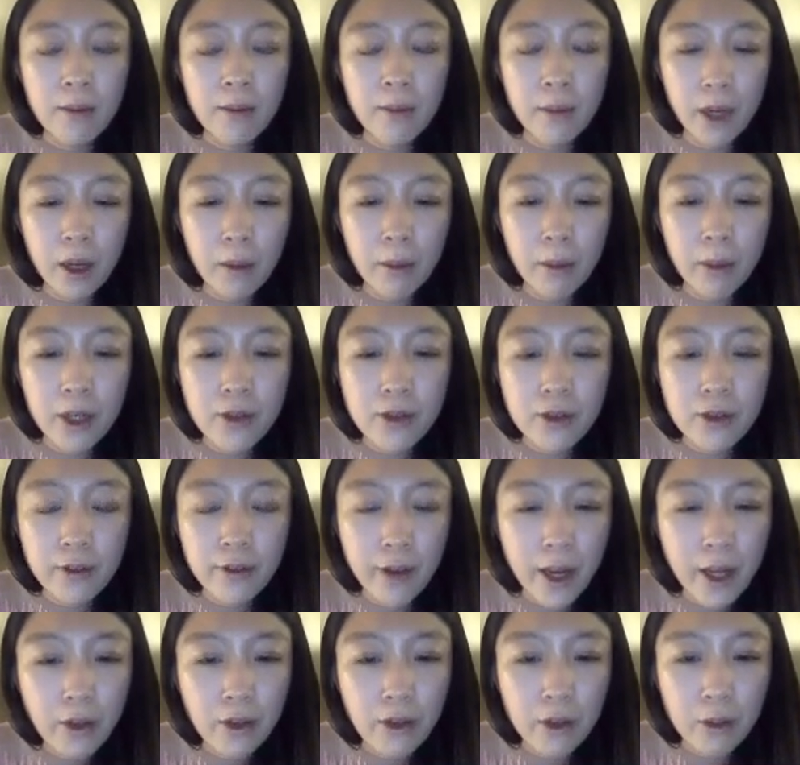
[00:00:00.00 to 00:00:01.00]
Compared to the
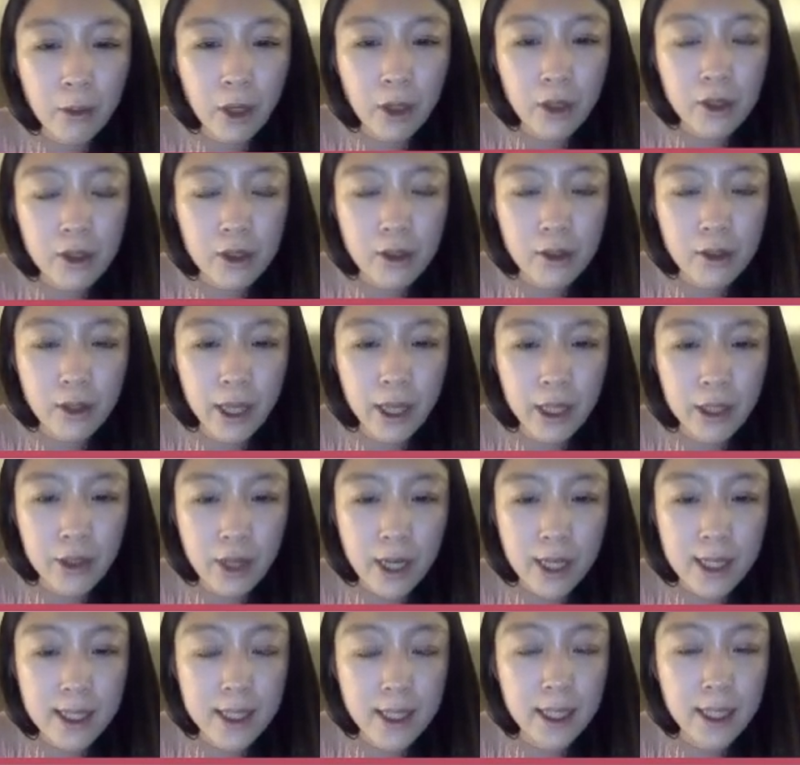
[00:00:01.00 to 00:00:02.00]
fine-tuned model, it
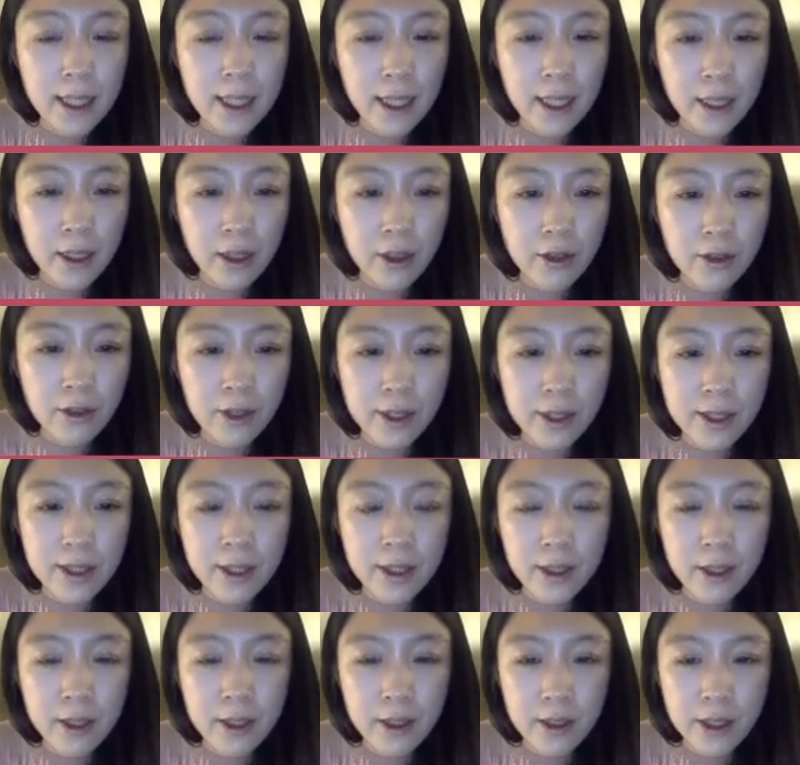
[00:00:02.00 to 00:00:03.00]
drastically increased
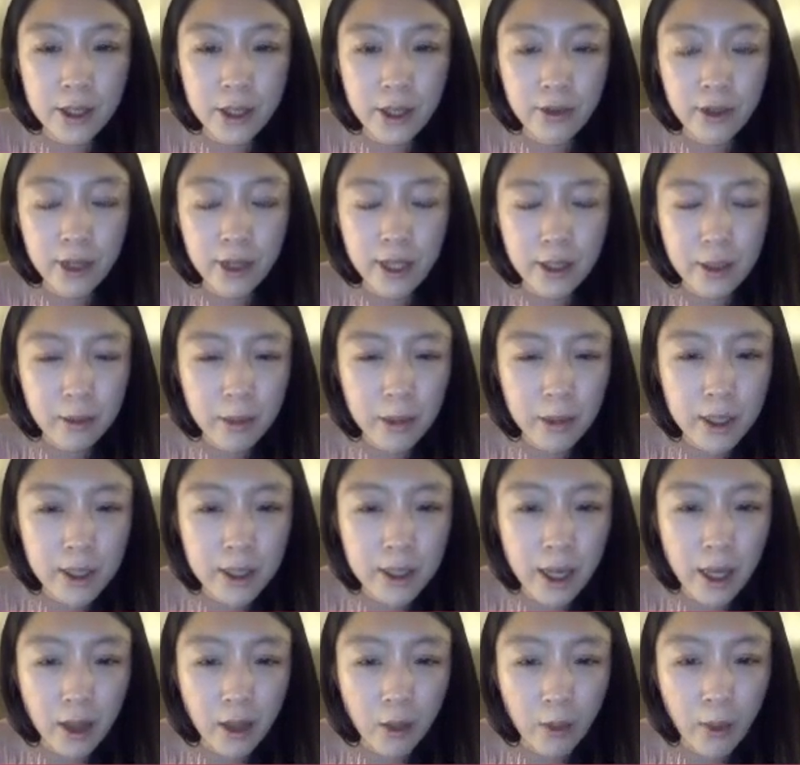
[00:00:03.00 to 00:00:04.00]
the
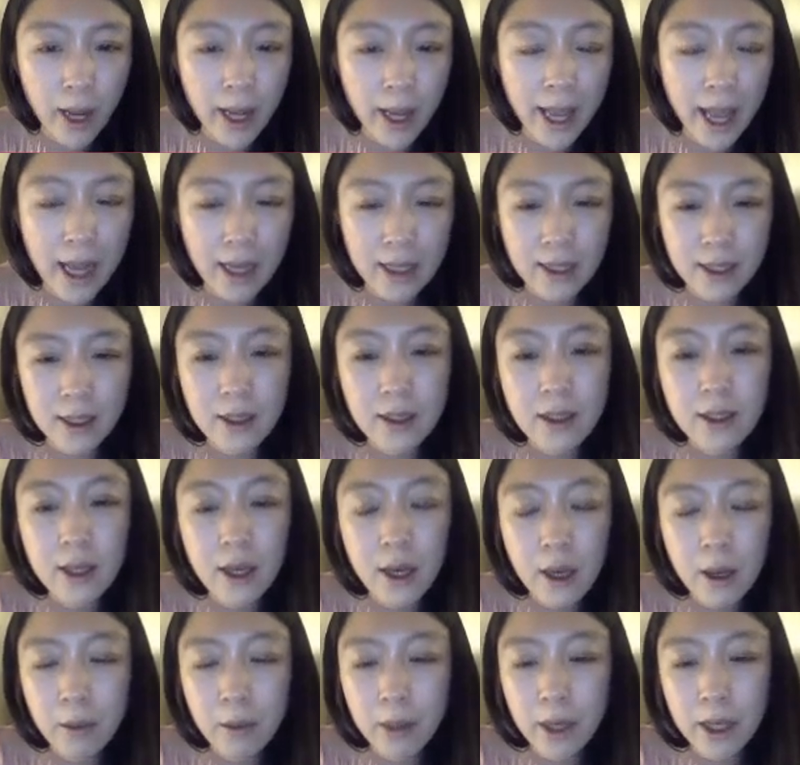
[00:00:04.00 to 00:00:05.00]
generalizability on the y-axis,
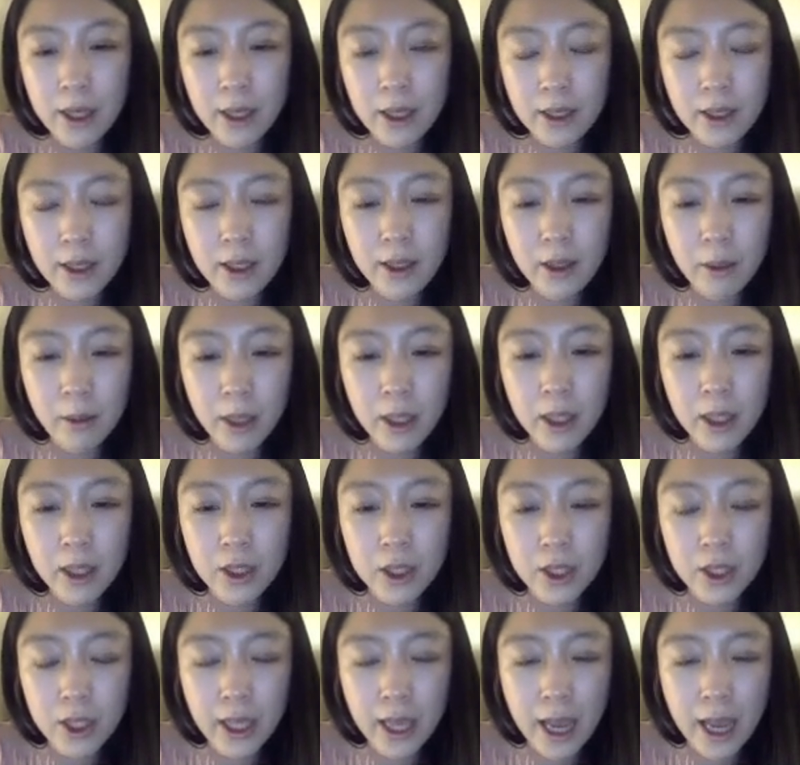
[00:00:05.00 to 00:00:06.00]
but it doesn't
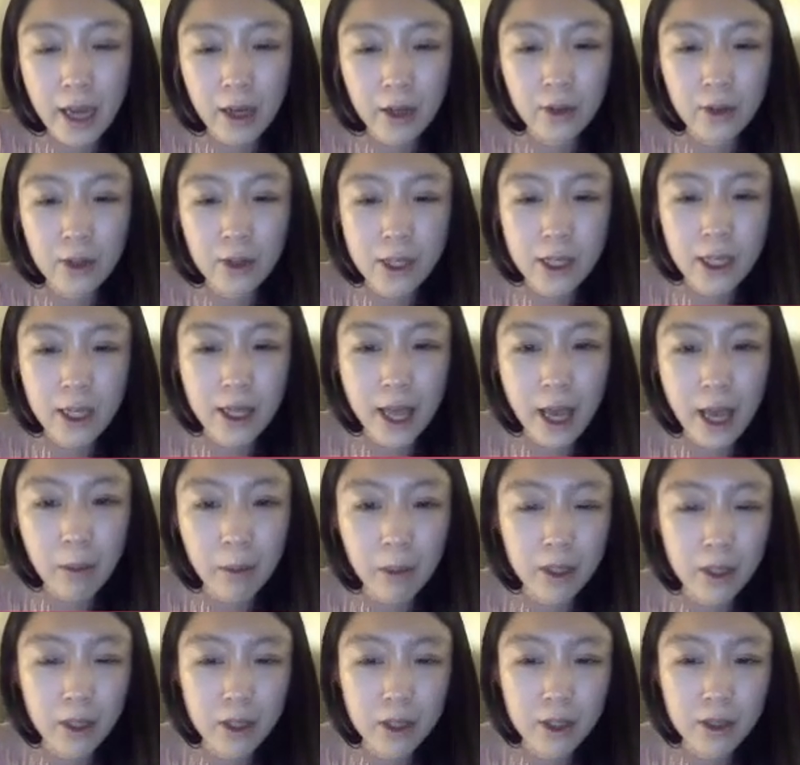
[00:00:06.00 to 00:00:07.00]
diminish the accuracy that
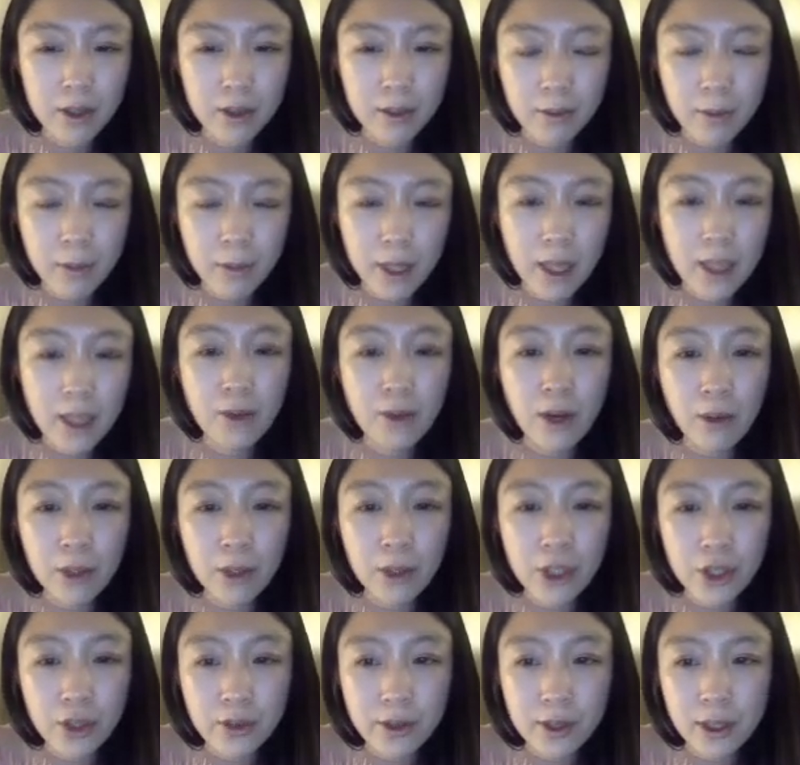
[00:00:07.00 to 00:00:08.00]
much. That's why we
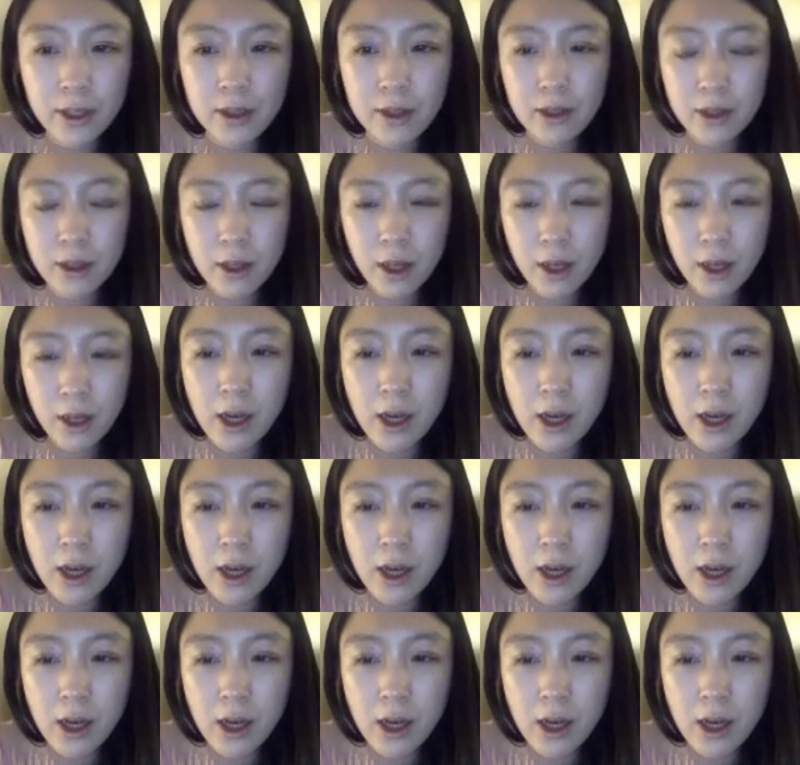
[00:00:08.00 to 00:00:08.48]
chose it.